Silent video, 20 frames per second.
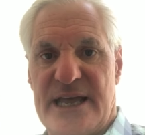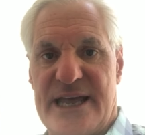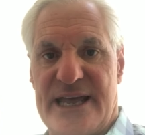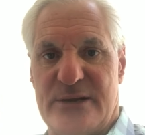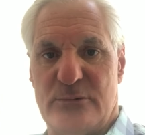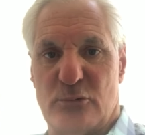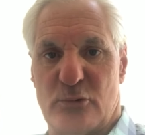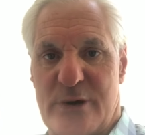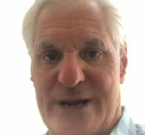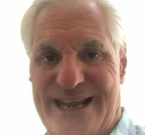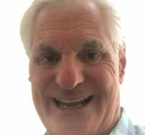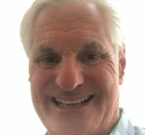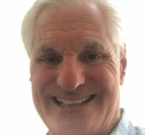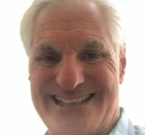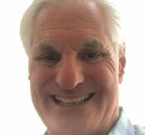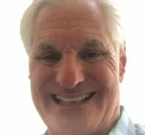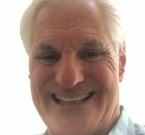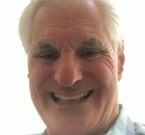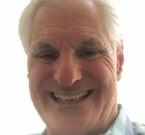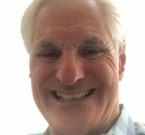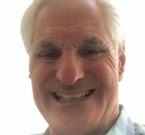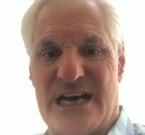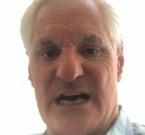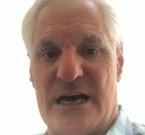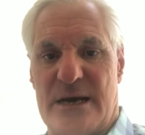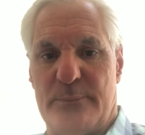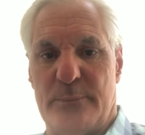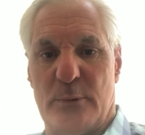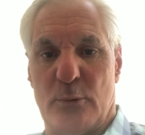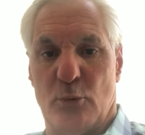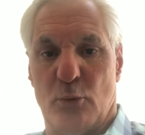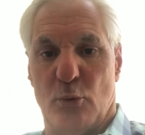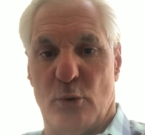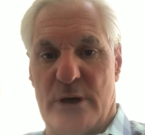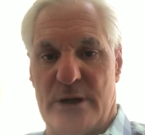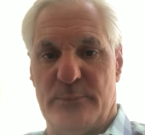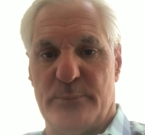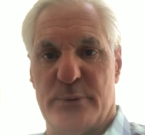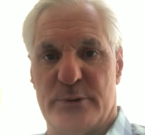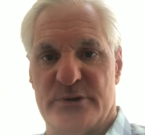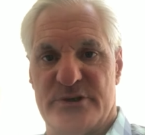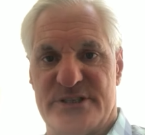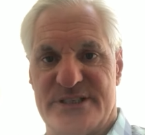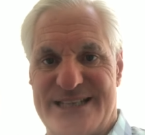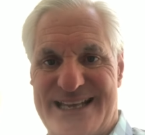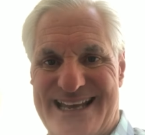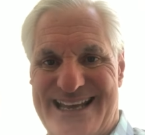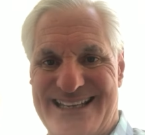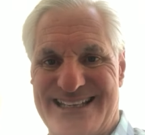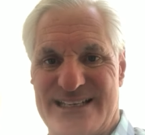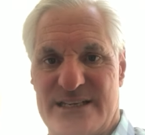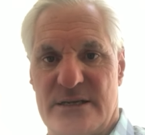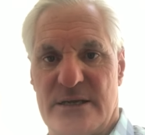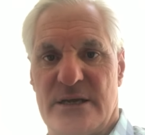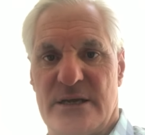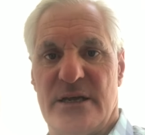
and ranked in the top 1%